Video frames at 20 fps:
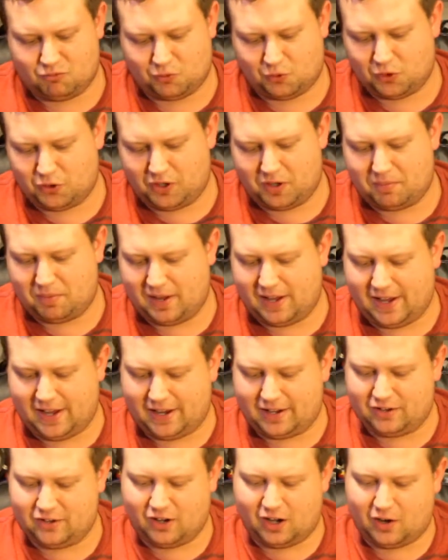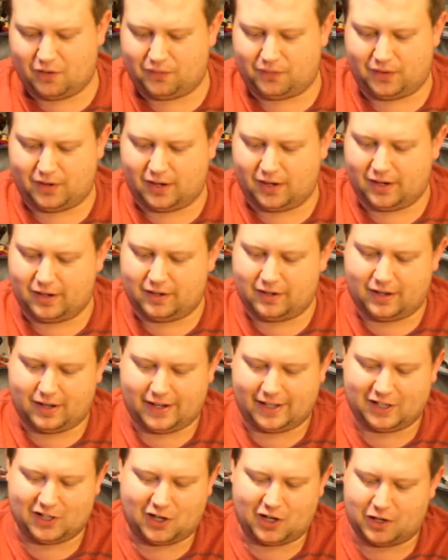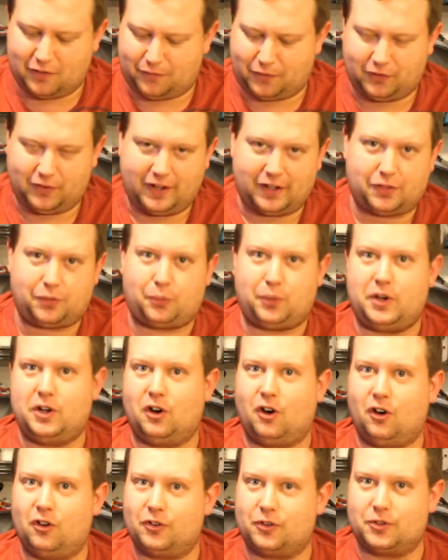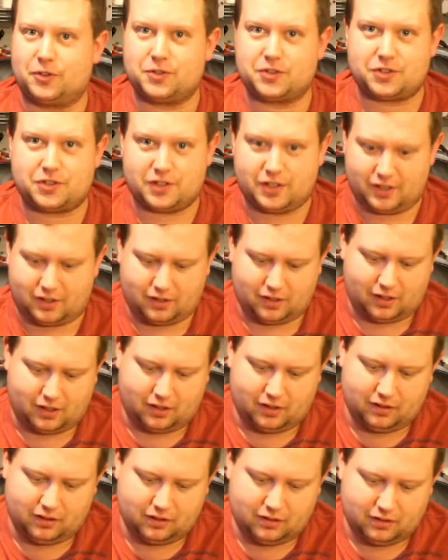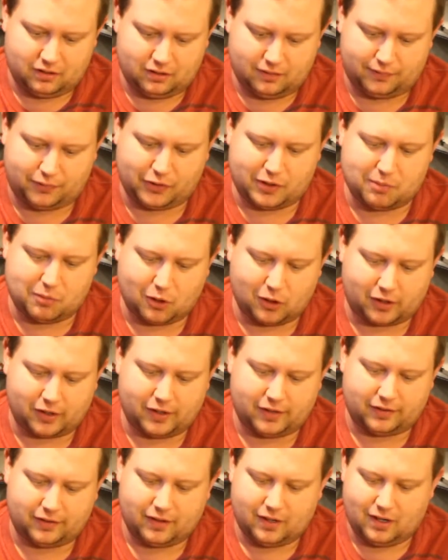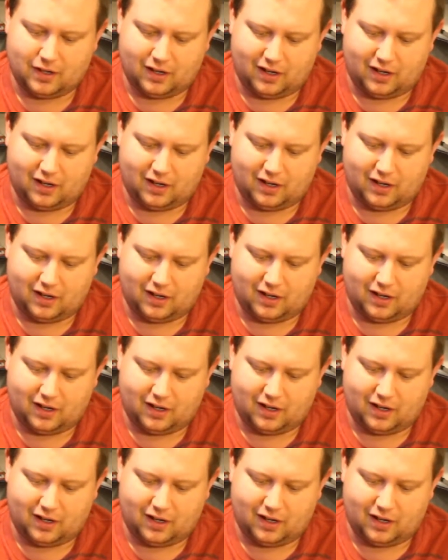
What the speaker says: Really bad, not fun. I got it for like $3 at a flea market,